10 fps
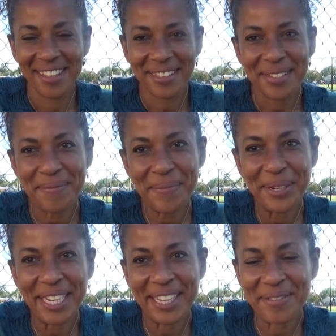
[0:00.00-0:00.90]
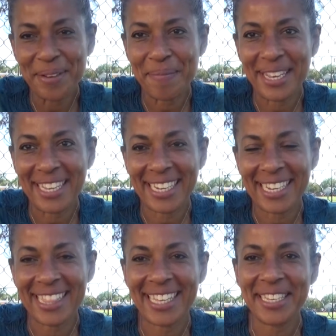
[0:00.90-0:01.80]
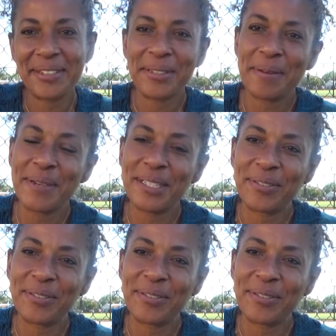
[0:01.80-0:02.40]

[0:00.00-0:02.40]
Good morning, everybody. Thank you so much